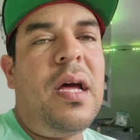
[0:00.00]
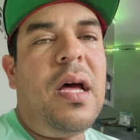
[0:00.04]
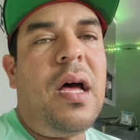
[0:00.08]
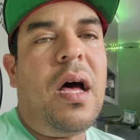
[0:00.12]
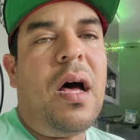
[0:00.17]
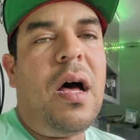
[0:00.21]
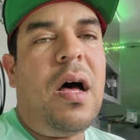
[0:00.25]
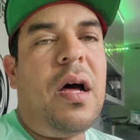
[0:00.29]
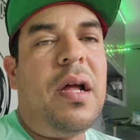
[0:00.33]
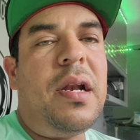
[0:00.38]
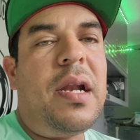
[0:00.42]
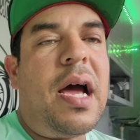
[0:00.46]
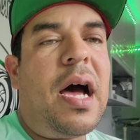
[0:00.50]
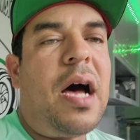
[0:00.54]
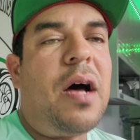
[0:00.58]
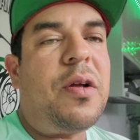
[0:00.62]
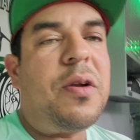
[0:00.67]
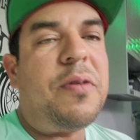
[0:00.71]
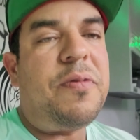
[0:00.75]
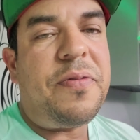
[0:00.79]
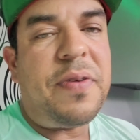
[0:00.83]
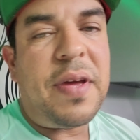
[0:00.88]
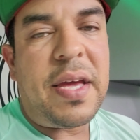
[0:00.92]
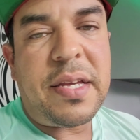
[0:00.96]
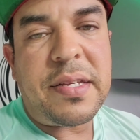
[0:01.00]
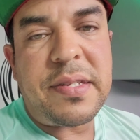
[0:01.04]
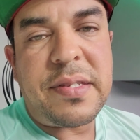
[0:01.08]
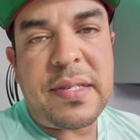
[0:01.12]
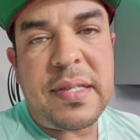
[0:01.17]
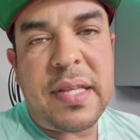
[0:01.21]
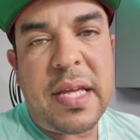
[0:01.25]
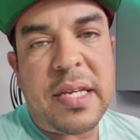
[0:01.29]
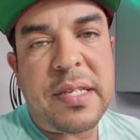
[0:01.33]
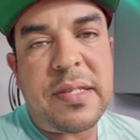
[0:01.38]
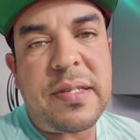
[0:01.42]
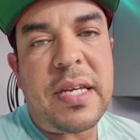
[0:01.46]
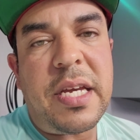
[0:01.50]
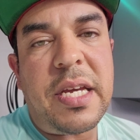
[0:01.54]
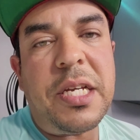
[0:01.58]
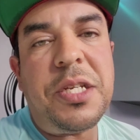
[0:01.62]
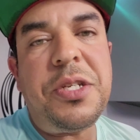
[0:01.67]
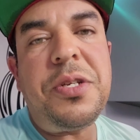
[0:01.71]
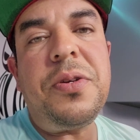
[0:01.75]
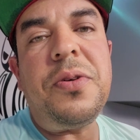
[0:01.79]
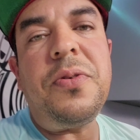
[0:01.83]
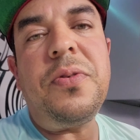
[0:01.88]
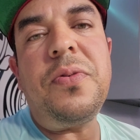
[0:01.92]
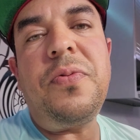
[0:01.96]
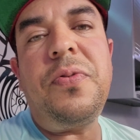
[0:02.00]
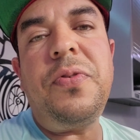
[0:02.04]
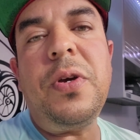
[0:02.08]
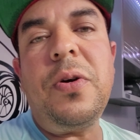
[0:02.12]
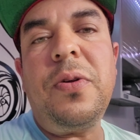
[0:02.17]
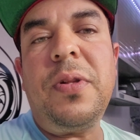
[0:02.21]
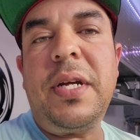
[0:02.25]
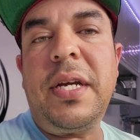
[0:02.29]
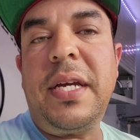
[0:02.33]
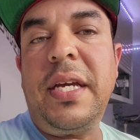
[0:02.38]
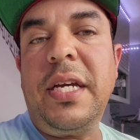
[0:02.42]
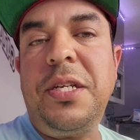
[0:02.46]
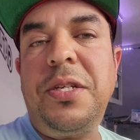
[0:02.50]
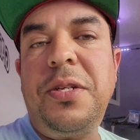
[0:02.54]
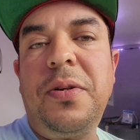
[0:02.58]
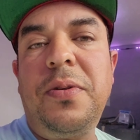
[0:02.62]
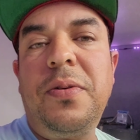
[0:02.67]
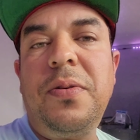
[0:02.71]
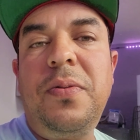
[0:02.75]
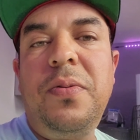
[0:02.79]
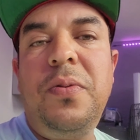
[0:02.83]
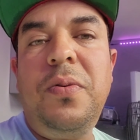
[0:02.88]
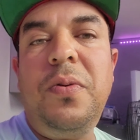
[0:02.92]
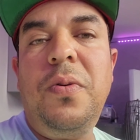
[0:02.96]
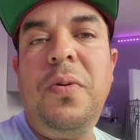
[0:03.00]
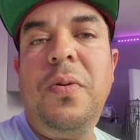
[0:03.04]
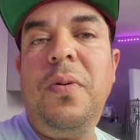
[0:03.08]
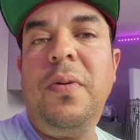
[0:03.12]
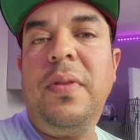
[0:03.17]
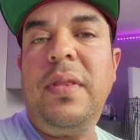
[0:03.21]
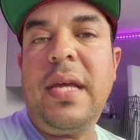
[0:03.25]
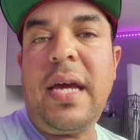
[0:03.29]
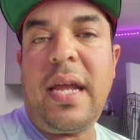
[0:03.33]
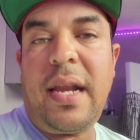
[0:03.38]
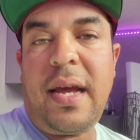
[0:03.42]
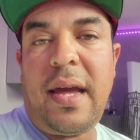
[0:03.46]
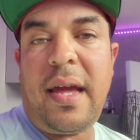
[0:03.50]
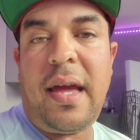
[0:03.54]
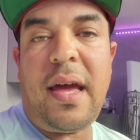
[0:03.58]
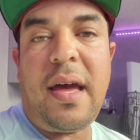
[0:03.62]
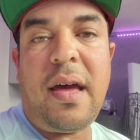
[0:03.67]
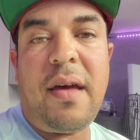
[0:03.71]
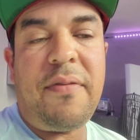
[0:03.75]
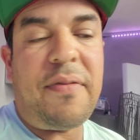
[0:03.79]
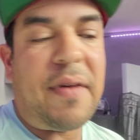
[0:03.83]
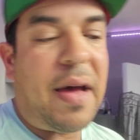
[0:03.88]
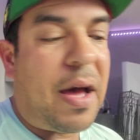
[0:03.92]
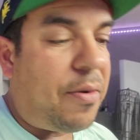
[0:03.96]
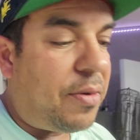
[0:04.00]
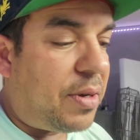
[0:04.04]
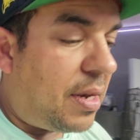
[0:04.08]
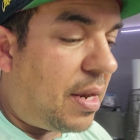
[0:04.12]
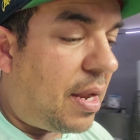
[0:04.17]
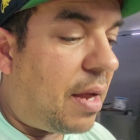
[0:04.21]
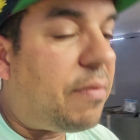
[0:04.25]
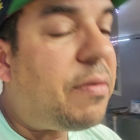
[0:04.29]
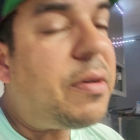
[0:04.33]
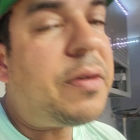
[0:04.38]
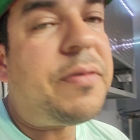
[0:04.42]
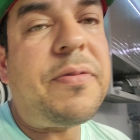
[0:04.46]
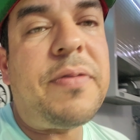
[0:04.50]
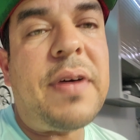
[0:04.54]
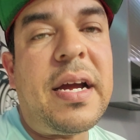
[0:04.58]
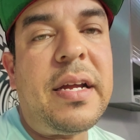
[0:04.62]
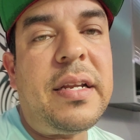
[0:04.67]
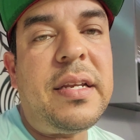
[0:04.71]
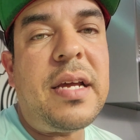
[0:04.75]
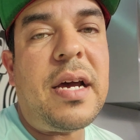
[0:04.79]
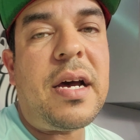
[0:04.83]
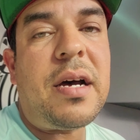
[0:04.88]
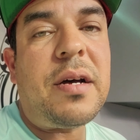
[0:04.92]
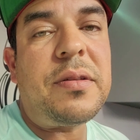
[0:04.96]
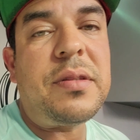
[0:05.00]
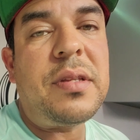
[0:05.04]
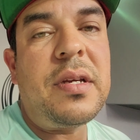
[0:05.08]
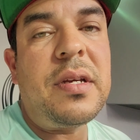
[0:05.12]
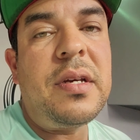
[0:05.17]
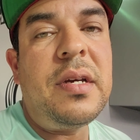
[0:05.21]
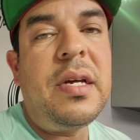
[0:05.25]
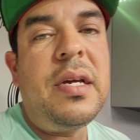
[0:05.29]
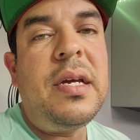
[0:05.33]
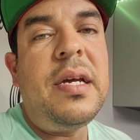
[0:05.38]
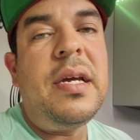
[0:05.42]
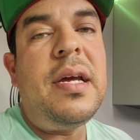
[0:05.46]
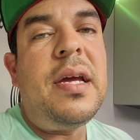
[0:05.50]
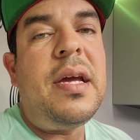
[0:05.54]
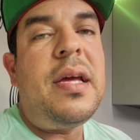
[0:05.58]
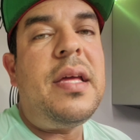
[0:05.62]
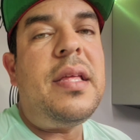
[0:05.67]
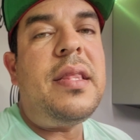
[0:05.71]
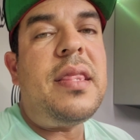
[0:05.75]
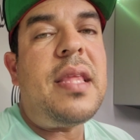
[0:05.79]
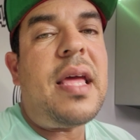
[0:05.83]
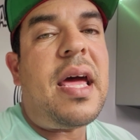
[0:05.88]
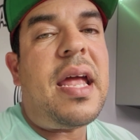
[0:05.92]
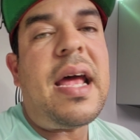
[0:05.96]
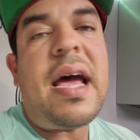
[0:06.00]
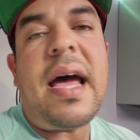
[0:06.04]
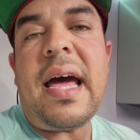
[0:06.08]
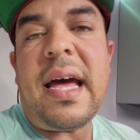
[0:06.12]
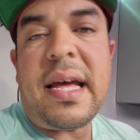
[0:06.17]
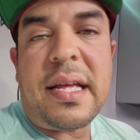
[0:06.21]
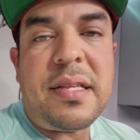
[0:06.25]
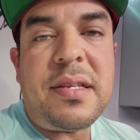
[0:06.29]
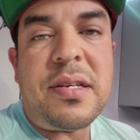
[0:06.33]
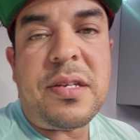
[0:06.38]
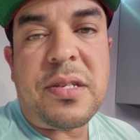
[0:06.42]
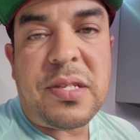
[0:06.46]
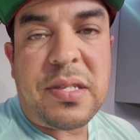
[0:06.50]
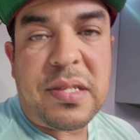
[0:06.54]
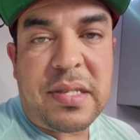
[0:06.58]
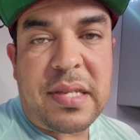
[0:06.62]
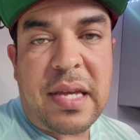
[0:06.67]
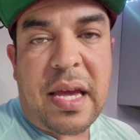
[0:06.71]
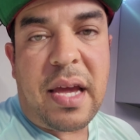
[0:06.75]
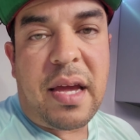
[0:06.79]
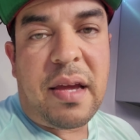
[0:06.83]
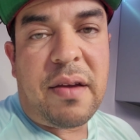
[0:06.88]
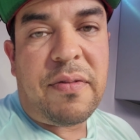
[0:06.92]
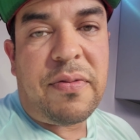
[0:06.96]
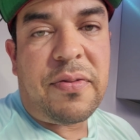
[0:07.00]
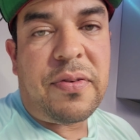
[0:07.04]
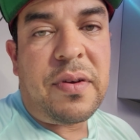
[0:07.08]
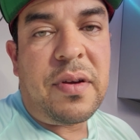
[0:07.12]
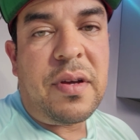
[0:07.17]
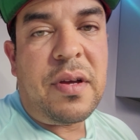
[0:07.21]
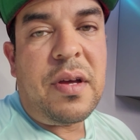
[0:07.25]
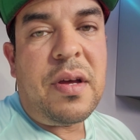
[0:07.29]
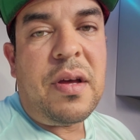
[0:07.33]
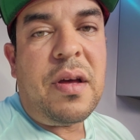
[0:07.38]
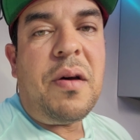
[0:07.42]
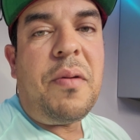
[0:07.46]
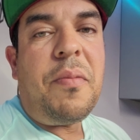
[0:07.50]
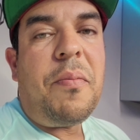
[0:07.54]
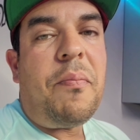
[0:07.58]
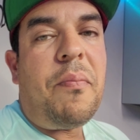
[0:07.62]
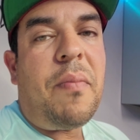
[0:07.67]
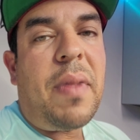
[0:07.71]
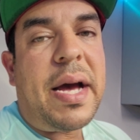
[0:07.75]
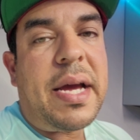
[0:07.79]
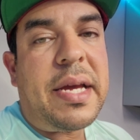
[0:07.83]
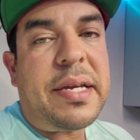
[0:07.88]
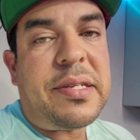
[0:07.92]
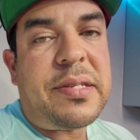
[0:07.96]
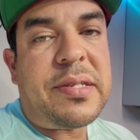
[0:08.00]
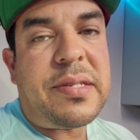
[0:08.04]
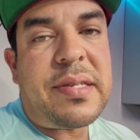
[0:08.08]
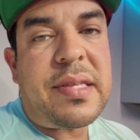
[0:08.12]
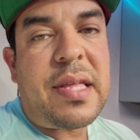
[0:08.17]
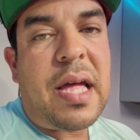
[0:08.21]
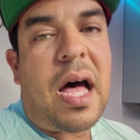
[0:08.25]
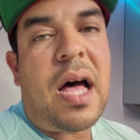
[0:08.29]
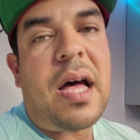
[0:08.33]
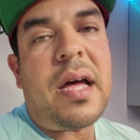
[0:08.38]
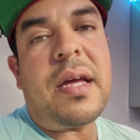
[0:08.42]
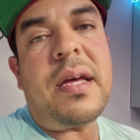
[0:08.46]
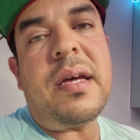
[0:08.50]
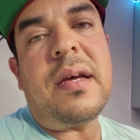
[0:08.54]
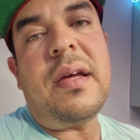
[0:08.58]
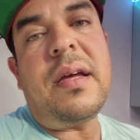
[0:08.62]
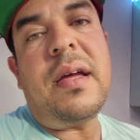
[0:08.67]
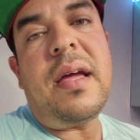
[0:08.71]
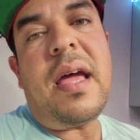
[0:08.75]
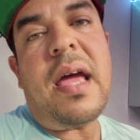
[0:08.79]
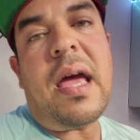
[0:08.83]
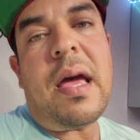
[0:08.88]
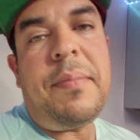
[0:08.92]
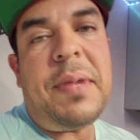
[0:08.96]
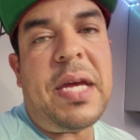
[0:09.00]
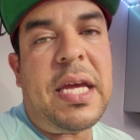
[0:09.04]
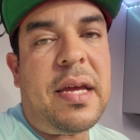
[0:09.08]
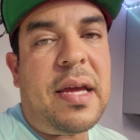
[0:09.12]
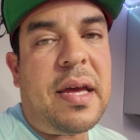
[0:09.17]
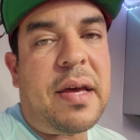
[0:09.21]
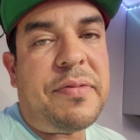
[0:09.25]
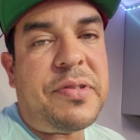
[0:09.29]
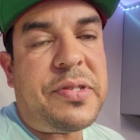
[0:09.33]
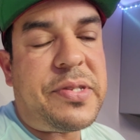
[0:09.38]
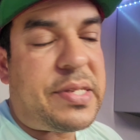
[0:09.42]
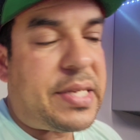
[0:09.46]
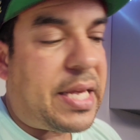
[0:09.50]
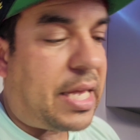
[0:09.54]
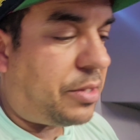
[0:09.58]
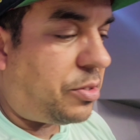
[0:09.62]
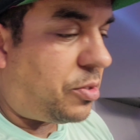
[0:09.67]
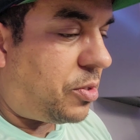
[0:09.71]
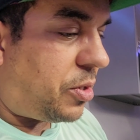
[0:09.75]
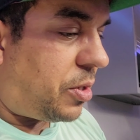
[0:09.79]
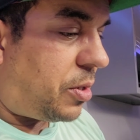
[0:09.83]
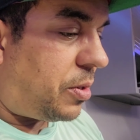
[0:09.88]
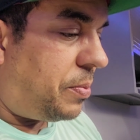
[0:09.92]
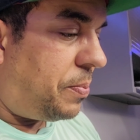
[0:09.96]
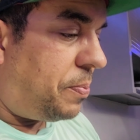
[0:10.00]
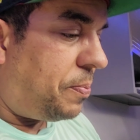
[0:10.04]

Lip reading: on how to fix this issue, fueling issue that I have, I would never find out that I had to save my stock MAF sensor.